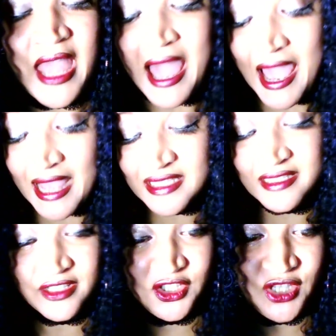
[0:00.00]
I
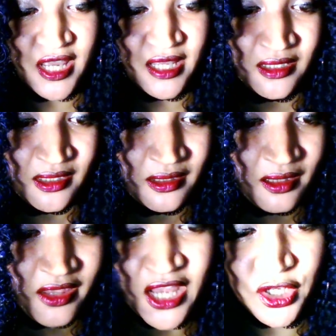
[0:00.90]
suggest
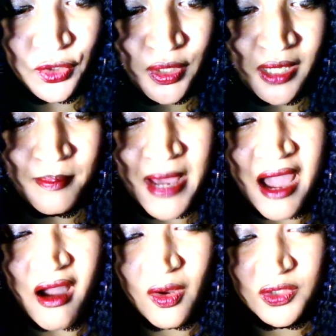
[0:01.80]
that you get my
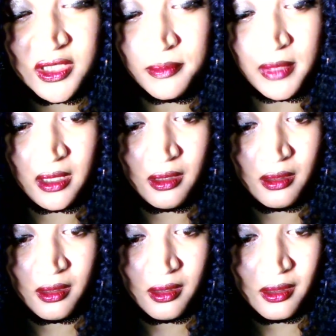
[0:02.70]
ultimate
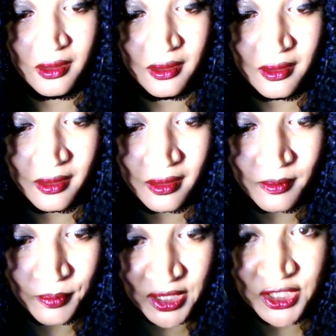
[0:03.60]

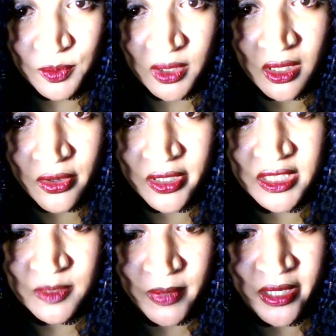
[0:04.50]
bitch be gone
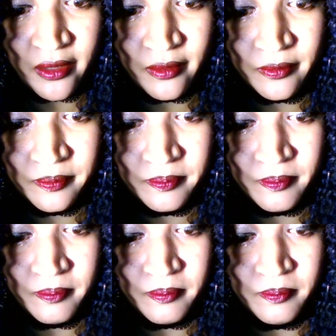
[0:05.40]
spell.
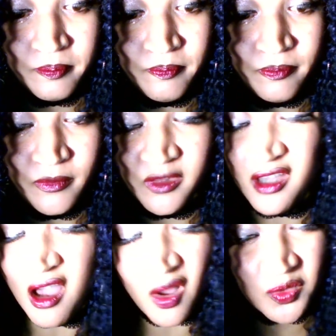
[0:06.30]
The
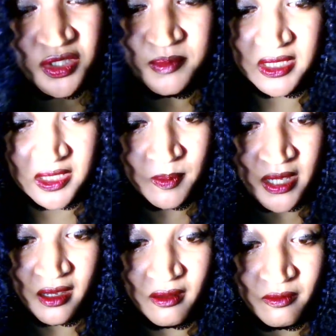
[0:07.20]
ultimate
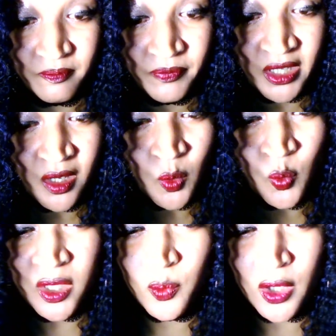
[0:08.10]
spell.
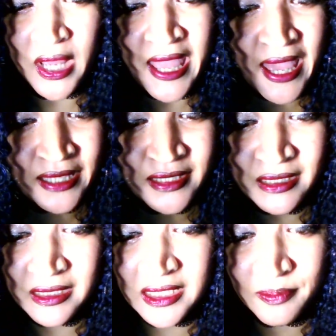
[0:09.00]
We will hex
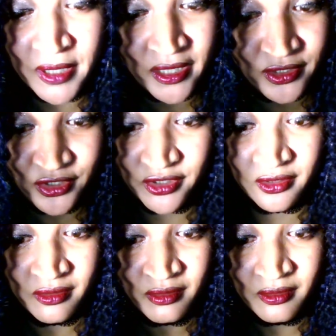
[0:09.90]
this bitch
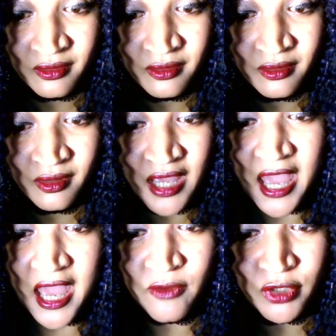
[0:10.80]

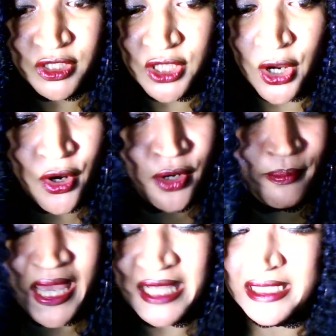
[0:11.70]
and return
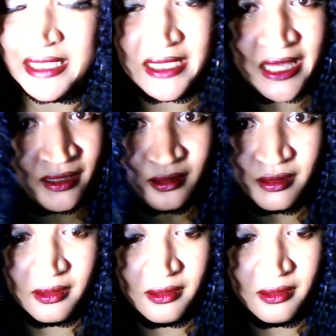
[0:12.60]
back to sender.